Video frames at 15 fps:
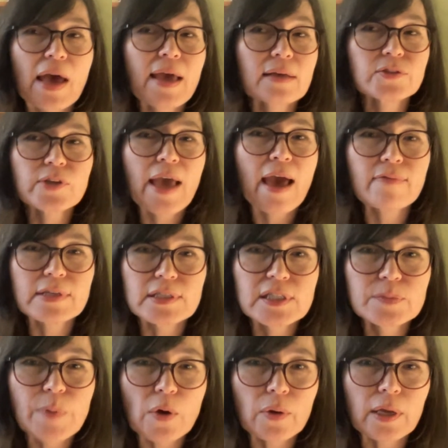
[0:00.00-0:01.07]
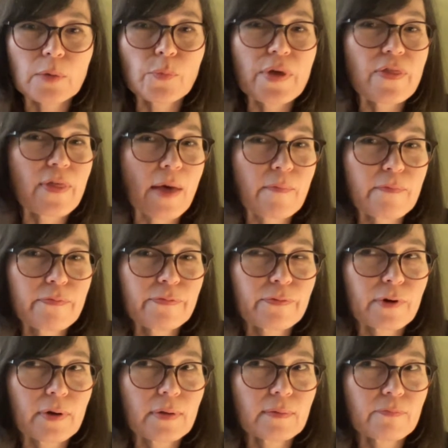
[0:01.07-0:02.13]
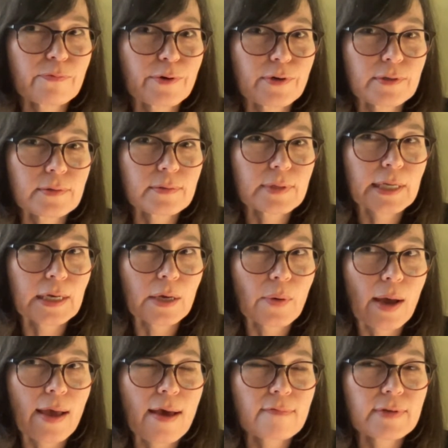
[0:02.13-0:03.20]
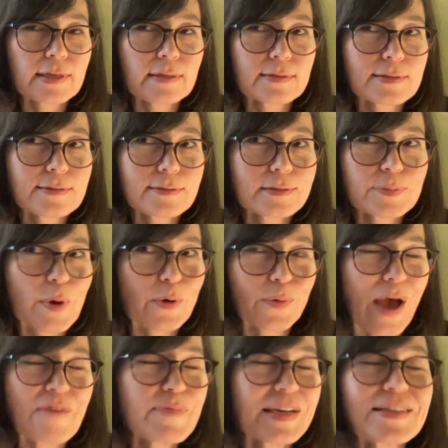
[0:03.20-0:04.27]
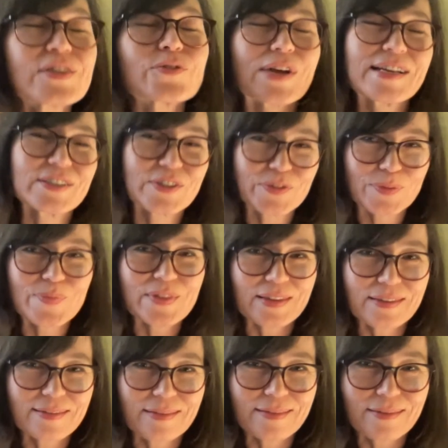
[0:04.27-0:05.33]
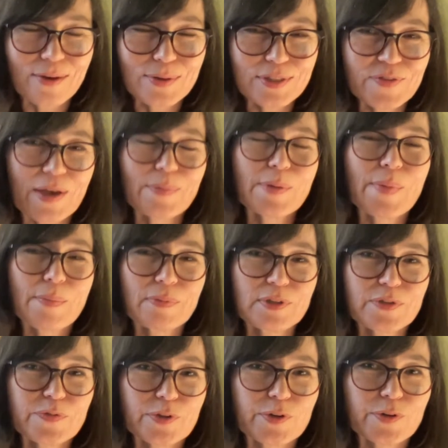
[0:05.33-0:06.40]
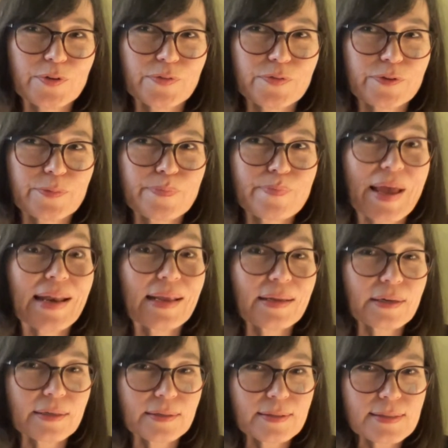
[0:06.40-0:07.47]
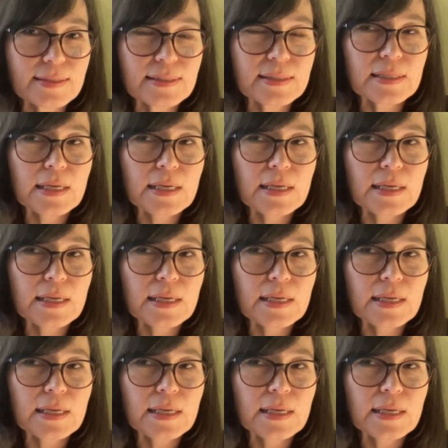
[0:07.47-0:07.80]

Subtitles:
I actually haven't spoken with them for you know, I haven't spoken. I've been estranged from those family members for many years.